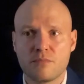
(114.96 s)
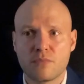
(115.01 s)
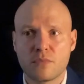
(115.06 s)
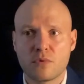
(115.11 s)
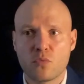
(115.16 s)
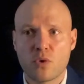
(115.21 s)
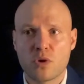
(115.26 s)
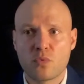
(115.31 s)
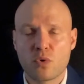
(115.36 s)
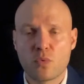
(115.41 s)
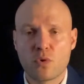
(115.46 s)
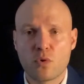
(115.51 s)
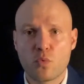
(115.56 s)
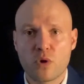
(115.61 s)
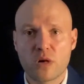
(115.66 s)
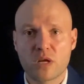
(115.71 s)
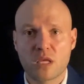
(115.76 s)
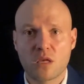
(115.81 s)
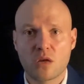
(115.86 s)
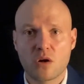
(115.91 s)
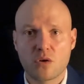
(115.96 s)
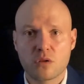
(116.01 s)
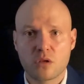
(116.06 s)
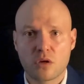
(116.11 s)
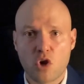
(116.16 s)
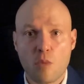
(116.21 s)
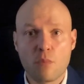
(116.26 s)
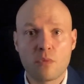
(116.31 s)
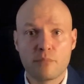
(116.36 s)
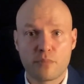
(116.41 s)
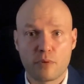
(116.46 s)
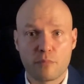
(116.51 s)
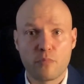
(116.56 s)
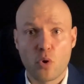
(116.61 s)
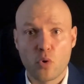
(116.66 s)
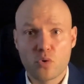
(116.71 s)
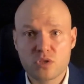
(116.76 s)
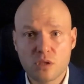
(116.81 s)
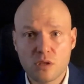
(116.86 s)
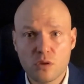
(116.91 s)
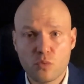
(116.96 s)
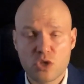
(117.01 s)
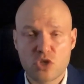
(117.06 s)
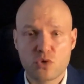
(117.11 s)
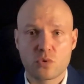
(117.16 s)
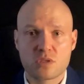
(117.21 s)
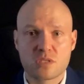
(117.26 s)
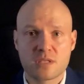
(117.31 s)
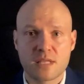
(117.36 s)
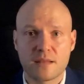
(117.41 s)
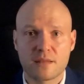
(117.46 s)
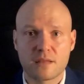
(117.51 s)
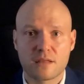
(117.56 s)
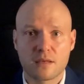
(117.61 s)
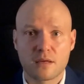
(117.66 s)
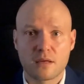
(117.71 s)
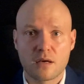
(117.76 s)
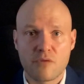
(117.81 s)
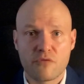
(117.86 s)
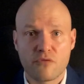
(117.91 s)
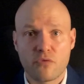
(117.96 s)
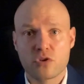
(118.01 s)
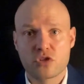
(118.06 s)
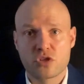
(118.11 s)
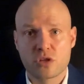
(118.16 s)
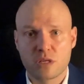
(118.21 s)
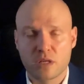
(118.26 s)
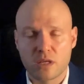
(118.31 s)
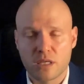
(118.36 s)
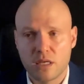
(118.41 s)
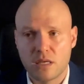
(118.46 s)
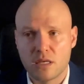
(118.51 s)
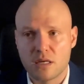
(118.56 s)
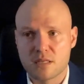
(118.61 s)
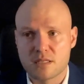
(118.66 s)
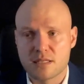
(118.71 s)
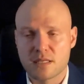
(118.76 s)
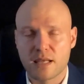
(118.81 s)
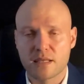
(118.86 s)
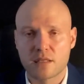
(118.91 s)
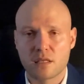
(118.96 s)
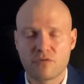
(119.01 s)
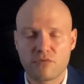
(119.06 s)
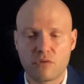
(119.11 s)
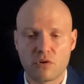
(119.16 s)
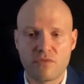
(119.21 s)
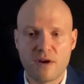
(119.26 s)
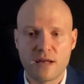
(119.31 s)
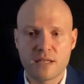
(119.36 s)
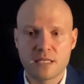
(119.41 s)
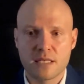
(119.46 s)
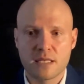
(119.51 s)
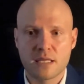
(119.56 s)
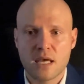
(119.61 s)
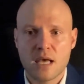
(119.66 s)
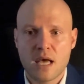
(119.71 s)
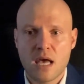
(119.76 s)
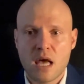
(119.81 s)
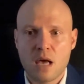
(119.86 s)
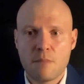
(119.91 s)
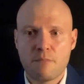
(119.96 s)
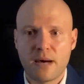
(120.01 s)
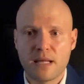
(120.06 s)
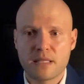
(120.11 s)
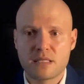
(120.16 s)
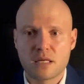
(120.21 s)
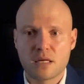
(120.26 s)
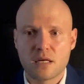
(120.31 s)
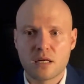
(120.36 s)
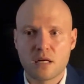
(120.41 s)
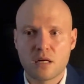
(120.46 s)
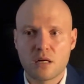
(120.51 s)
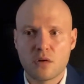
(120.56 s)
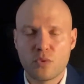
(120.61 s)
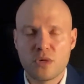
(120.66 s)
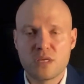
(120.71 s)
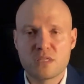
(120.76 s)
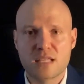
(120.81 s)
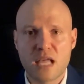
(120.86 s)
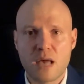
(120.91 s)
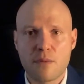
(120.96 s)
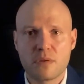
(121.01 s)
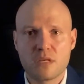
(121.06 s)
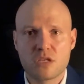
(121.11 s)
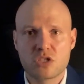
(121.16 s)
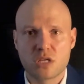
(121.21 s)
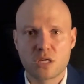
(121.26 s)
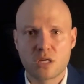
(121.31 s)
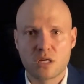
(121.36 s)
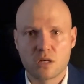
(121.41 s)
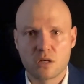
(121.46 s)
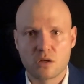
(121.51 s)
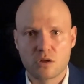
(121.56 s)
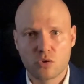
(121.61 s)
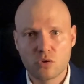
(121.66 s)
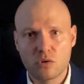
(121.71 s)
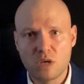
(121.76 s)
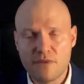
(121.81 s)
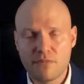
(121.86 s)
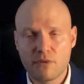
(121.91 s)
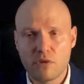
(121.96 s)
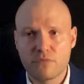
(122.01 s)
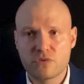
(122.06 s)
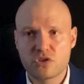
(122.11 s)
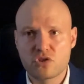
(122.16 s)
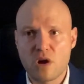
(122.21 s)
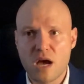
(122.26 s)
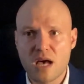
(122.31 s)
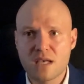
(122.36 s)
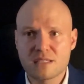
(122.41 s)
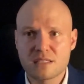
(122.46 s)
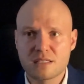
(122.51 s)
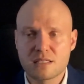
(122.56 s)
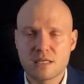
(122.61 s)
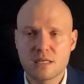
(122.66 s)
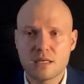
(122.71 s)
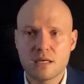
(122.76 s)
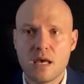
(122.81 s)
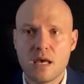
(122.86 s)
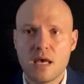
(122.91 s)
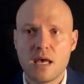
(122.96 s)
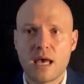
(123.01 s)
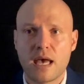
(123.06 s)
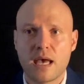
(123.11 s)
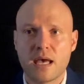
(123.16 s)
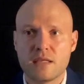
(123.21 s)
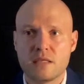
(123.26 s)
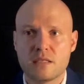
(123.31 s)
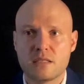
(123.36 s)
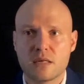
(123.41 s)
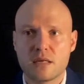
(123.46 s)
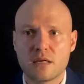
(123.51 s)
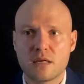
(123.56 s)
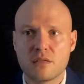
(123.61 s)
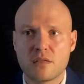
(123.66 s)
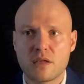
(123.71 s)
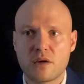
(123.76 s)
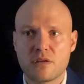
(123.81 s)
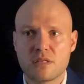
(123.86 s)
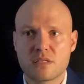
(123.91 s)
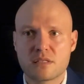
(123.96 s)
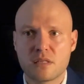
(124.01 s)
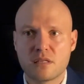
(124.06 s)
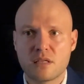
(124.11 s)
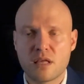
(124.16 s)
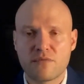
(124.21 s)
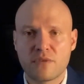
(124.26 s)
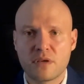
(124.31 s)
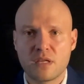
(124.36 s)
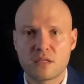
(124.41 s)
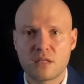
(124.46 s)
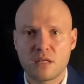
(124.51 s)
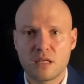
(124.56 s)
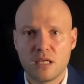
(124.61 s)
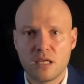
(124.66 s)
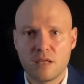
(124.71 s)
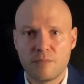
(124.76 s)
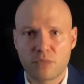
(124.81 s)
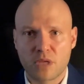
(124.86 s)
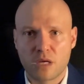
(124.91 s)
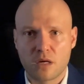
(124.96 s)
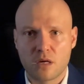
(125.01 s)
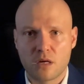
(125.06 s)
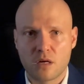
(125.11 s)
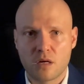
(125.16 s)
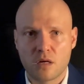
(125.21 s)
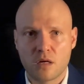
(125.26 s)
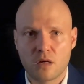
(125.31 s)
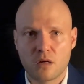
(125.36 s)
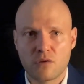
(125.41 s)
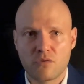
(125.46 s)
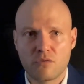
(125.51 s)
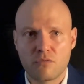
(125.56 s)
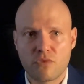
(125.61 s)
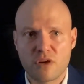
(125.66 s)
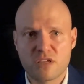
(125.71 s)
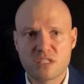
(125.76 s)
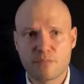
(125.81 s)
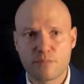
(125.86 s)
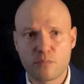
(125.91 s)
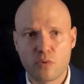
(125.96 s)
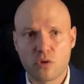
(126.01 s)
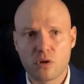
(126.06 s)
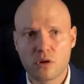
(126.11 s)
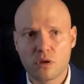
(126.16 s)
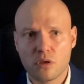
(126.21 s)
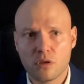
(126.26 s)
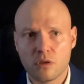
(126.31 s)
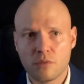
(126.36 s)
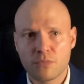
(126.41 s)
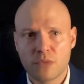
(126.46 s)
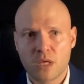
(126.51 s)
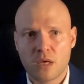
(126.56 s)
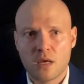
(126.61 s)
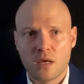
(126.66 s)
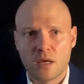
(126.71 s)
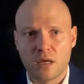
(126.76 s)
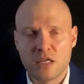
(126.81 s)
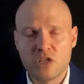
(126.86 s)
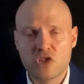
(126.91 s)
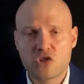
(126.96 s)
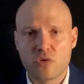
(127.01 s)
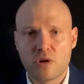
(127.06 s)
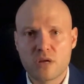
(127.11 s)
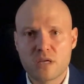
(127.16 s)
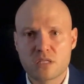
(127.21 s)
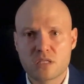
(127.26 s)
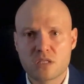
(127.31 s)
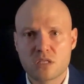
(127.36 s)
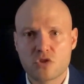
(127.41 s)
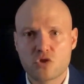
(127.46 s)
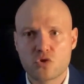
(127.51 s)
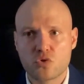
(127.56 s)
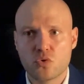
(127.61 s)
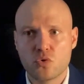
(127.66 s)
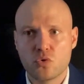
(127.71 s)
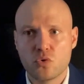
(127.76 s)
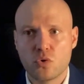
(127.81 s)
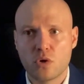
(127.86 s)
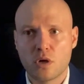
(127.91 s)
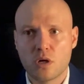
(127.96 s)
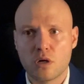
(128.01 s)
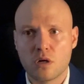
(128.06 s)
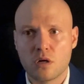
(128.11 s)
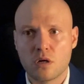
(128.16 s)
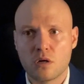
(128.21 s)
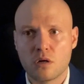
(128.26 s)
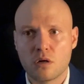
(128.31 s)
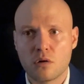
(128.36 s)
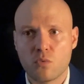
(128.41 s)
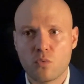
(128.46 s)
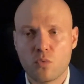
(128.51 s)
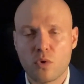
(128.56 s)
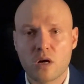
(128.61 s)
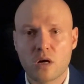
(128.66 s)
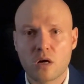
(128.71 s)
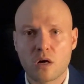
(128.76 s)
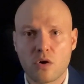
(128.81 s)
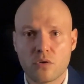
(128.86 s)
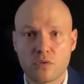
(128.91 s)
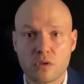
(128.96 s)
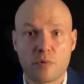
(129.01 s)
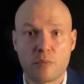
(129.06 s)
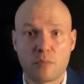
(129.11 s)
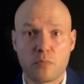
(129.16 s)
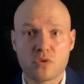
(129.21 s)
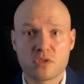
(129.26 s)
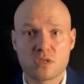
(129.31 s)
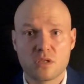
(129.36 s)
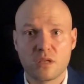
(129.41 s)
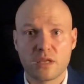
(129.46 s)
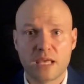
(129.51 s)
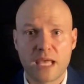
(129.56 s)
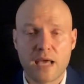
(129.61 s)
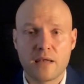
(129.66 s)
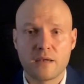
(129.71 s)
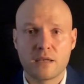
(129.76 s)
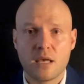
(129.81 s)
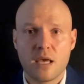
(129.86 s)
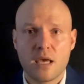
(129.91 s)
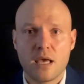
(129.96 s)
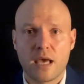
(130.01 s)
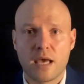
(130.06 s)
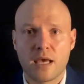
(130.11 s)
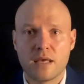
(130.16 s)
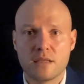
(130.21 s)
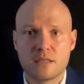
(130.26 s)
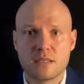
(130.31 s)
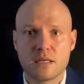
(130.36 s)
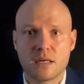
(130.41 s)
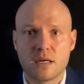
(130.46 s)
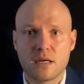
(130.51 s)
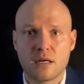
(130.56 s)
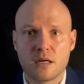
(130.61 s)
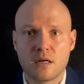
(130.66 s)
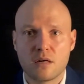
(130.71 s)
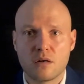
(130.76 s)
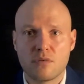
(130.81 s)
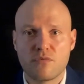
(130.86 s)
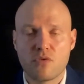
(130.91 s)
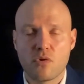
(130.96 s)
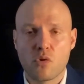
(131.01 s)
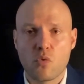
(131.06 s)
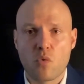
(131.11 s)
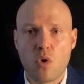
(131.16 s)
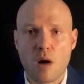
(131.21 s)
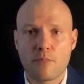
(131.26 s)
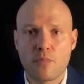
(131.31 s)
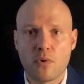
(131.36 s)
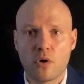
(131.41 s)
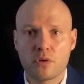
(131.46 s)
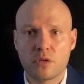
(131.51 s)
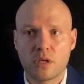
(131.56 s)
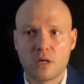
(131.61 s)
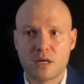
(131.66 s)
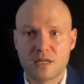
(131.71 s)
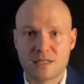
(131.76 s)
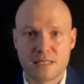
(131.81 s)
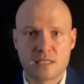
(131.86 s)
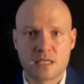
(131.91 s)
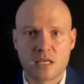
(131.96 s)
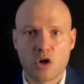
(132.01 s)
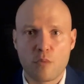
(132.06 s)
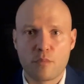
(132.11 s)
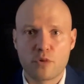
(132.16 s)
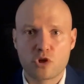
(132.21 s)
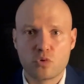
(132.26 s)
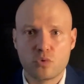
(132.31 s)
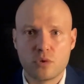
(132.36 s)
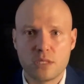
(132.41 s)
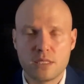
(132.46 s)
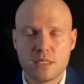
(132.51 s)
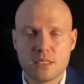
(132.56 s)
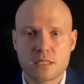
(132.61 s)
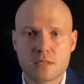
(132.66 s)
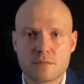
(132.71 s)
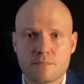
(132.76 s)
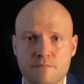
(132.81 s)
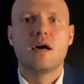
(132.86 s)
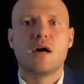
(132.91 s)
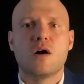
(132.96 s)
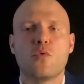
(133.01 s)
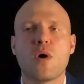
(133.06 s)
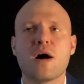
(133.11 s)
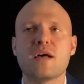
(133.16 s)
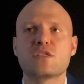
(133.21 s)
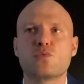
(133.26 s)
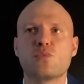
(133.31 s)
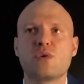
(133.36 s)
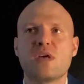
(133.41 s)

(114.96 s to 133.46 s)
when we were working on the common proposal, which was not unfortunately selected for funding. But we established a good level of trust, and there is definitely reciprocal interest to work on the proposal again and follow up on existing opportunities. Once we